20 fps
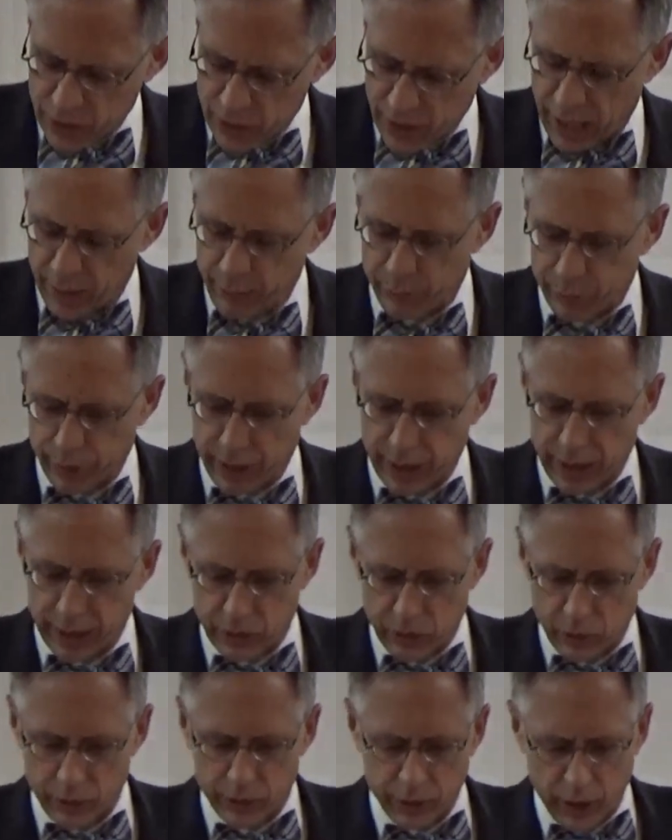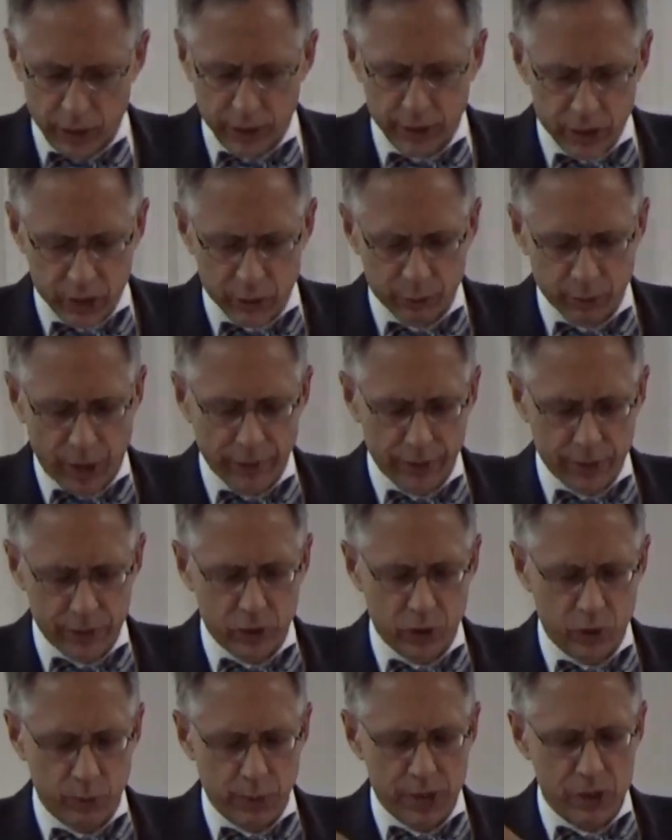and bring your youngest brother
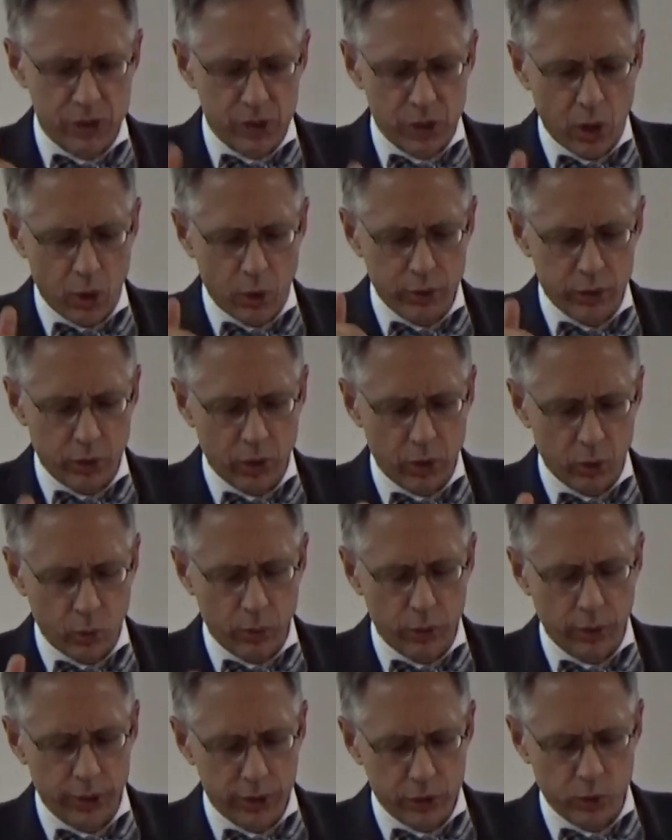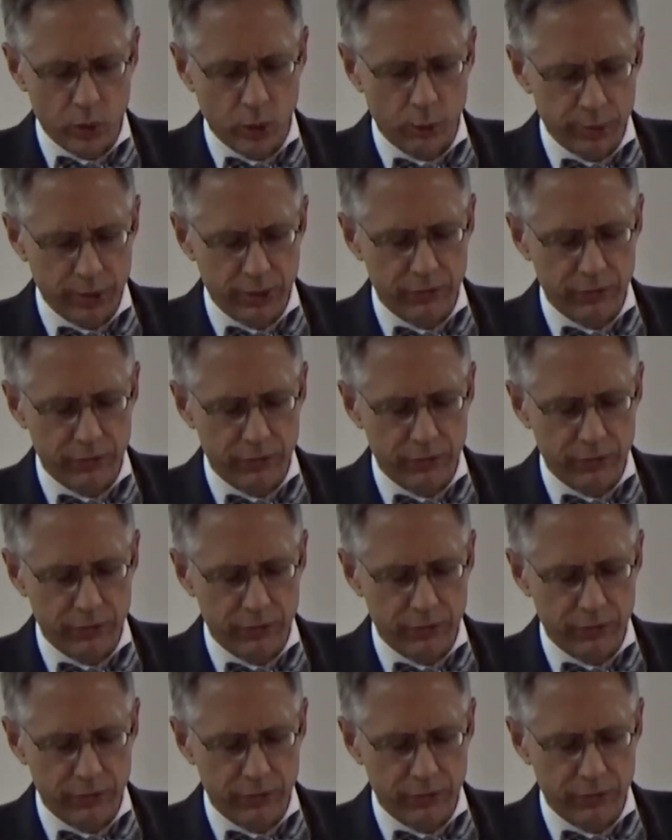to me so your words will be